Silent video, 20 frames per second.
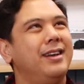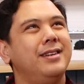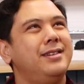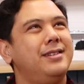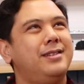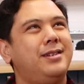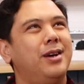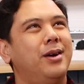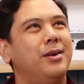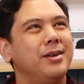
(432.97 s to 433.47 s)

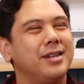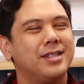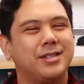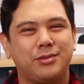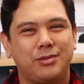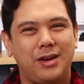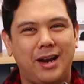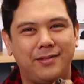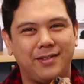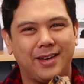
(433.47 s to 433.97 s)
so
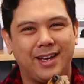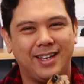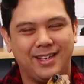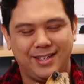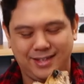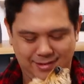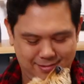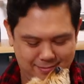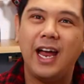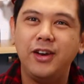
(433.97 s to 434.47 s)

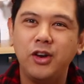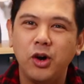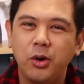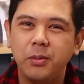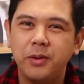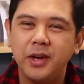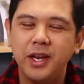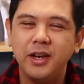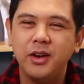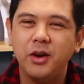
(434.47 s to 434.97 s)
extravagant. And
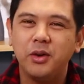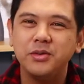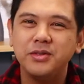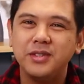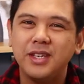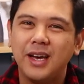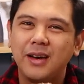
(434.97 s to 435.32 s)
nobody knows